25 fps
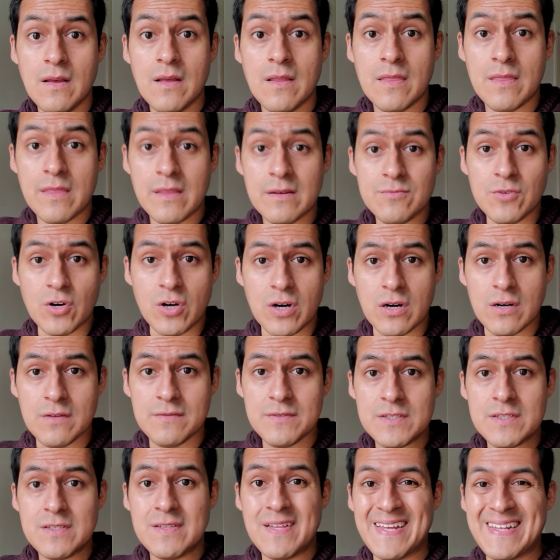The
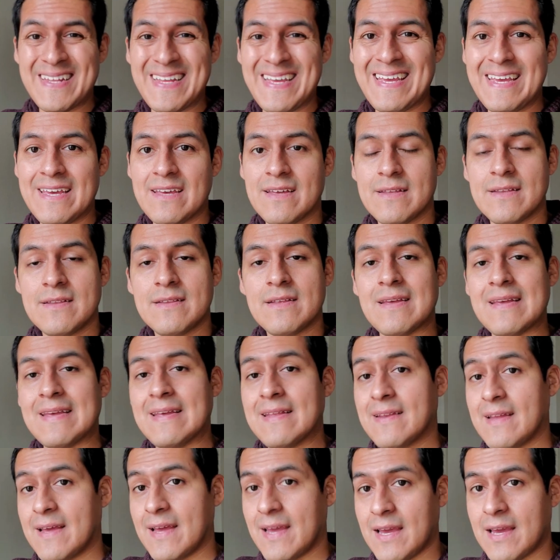verbs that end
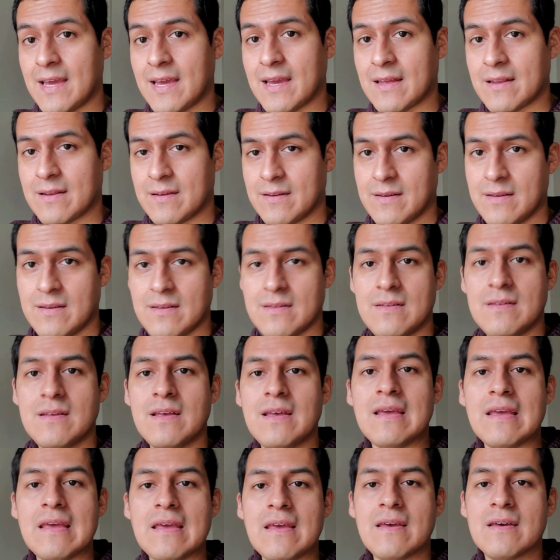in er
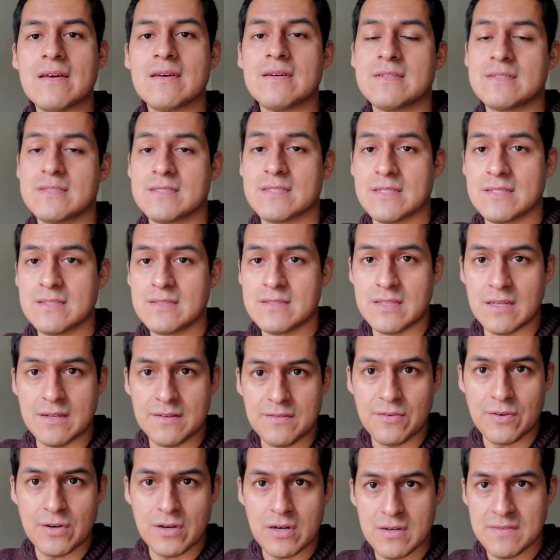and the
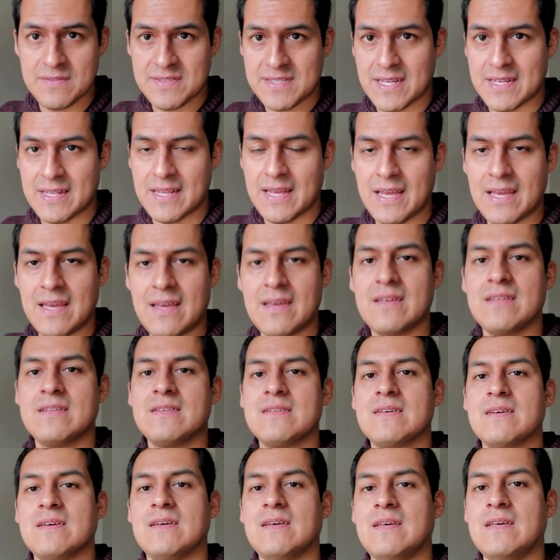verbs that end
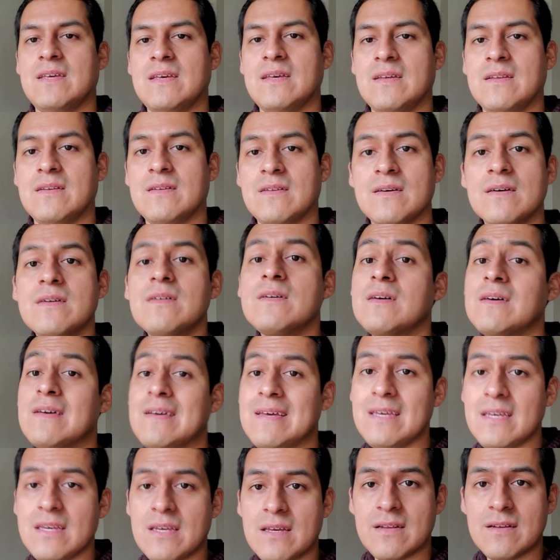in
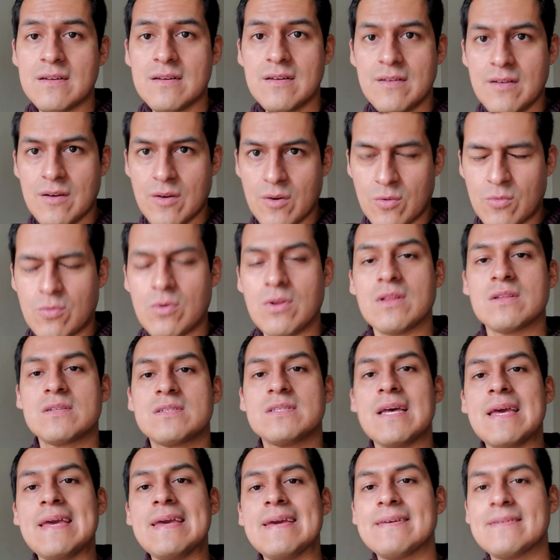ir will
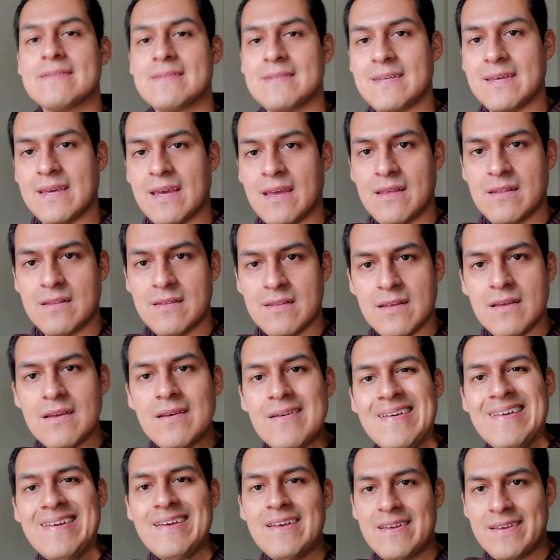take the
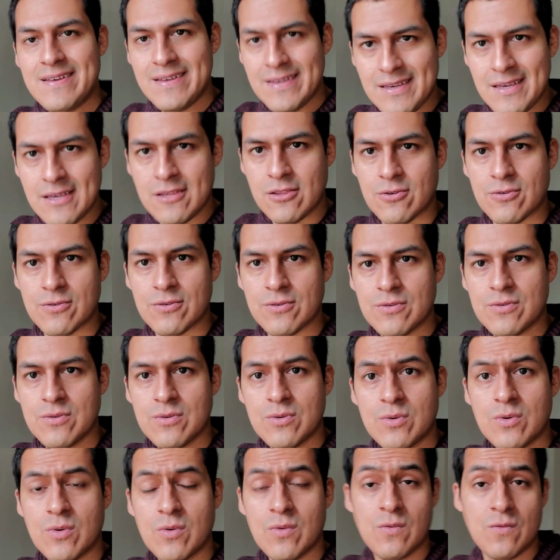ending ido.
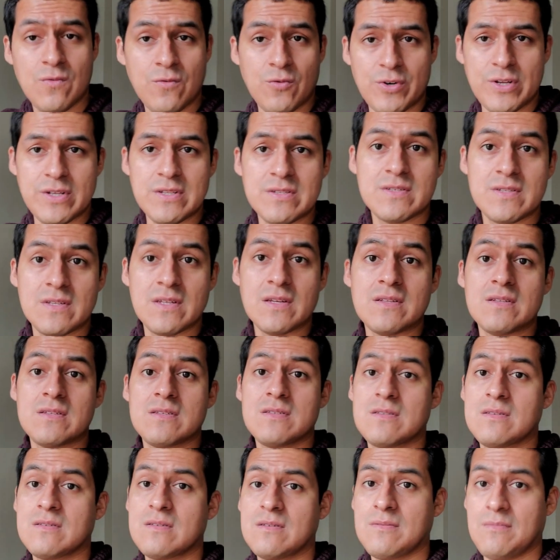For
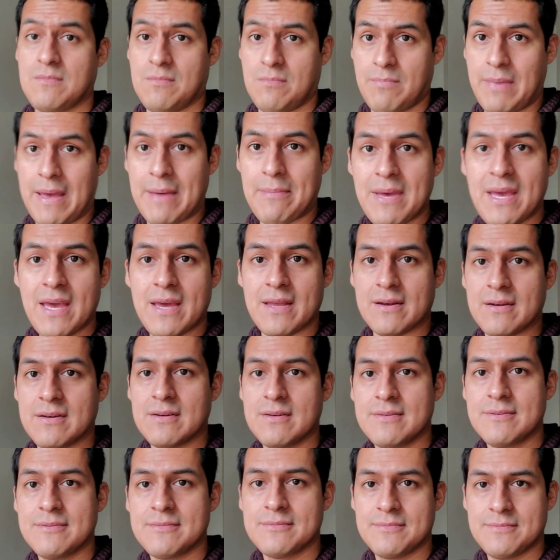instance,
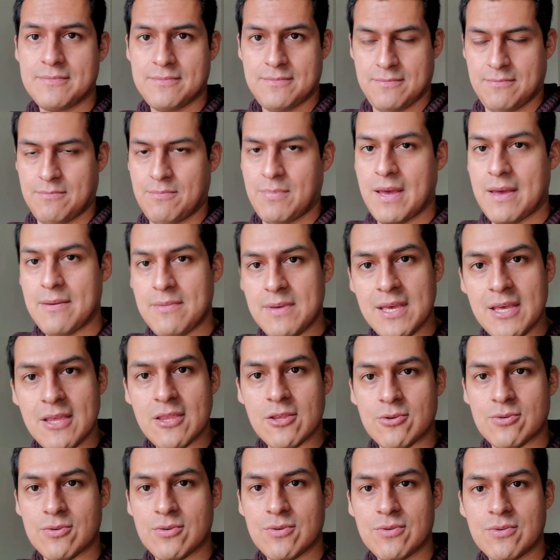beber,
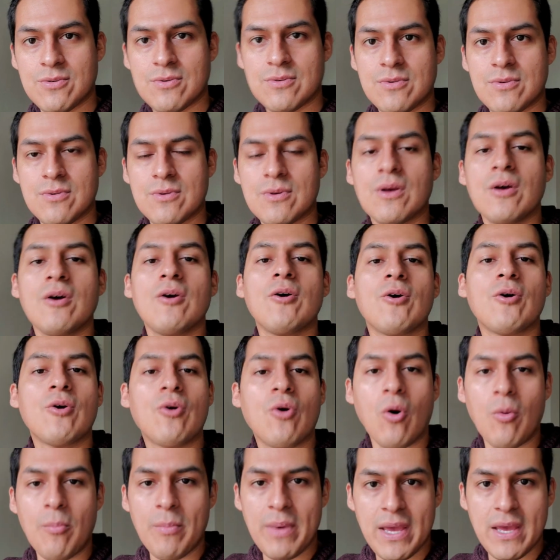bebido.
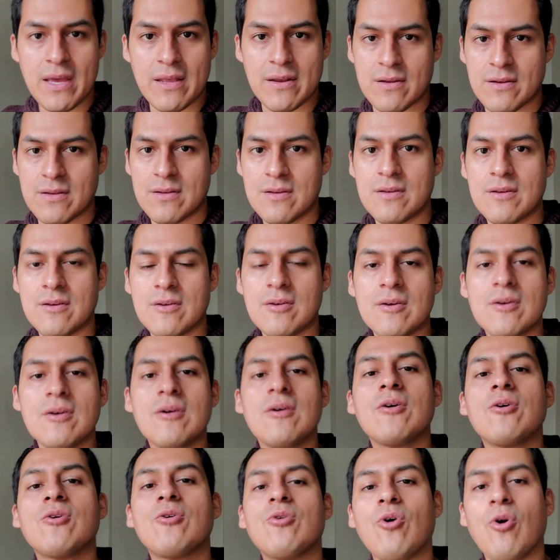Comer,
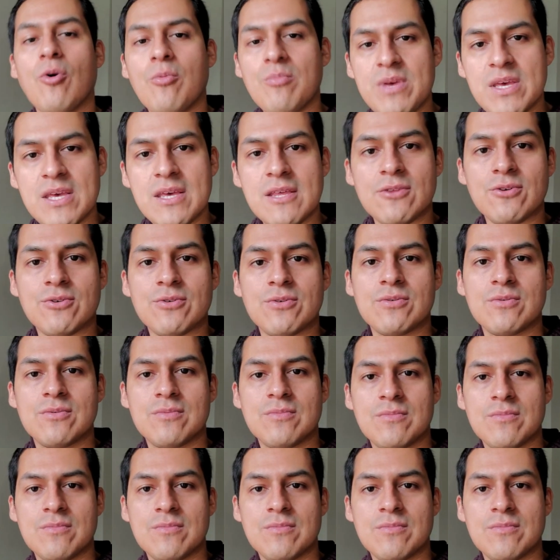comido.